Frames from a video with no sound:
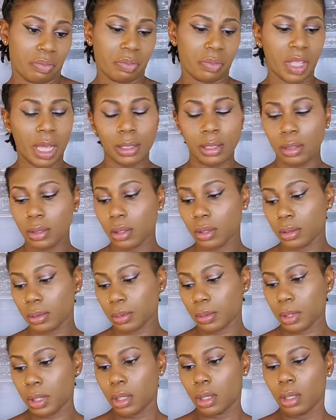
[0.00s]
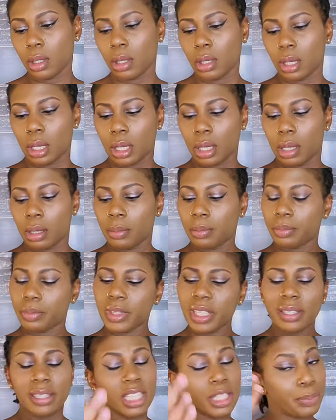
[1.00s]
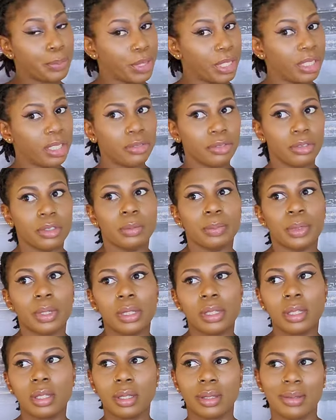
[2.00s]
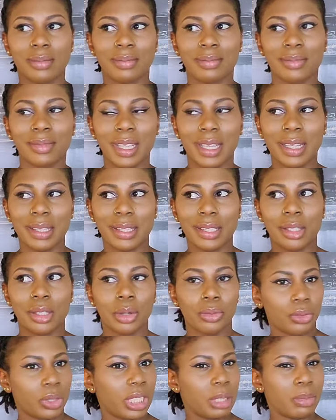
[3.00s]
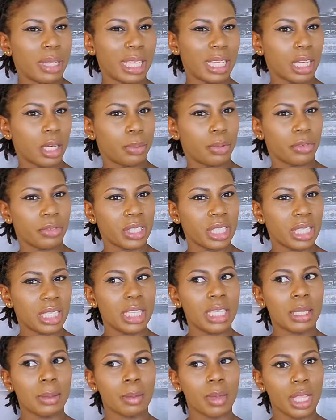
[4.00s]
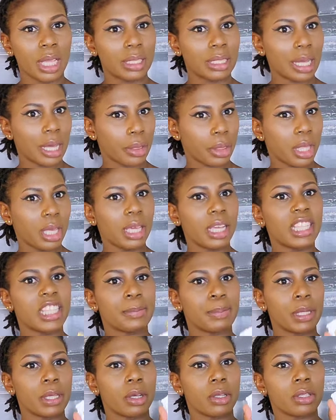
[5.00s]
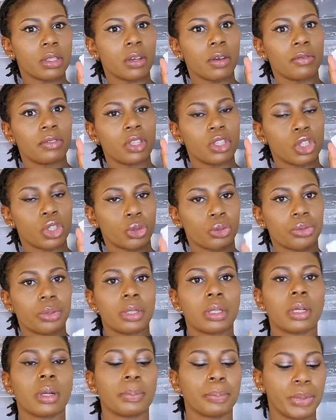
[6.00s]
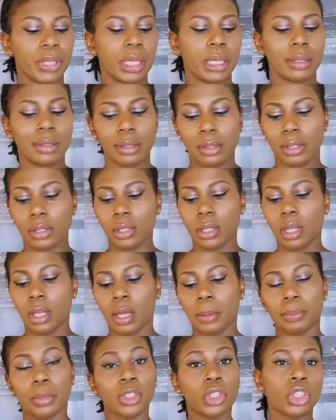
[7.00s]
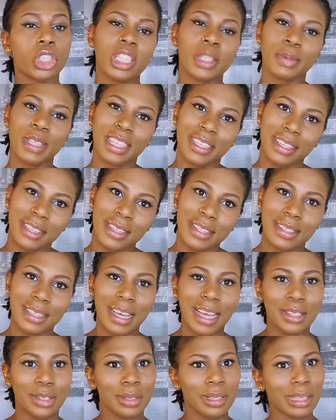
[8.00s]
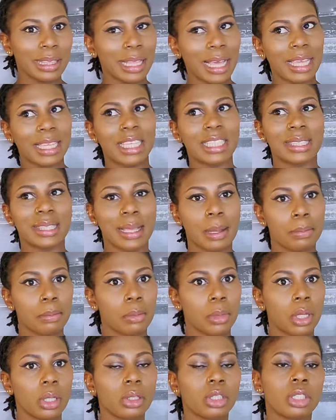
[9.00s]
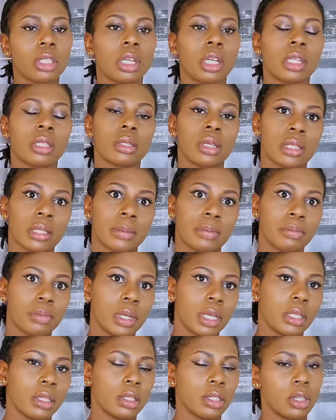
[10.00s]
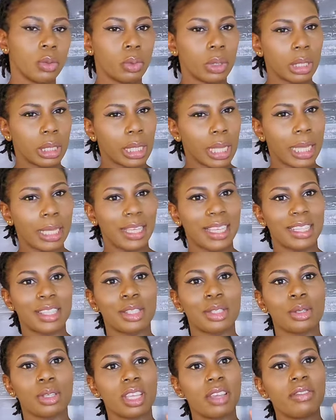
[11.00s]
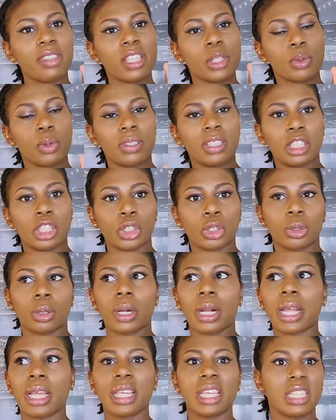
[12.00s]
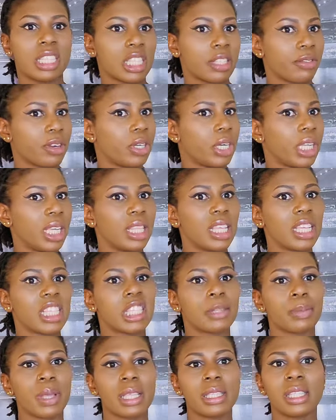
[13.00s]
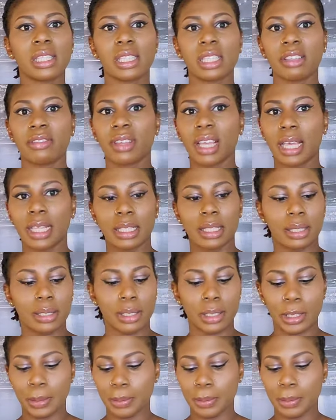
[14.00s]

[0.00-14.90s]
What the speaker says: I don't know, this is beautiful, but it's not really my cup of tea, and I think it's because of the strong pear notes. But just because I don't like it that much doesn't mean you won't like it. So give this one a try. It is very inexpensive, and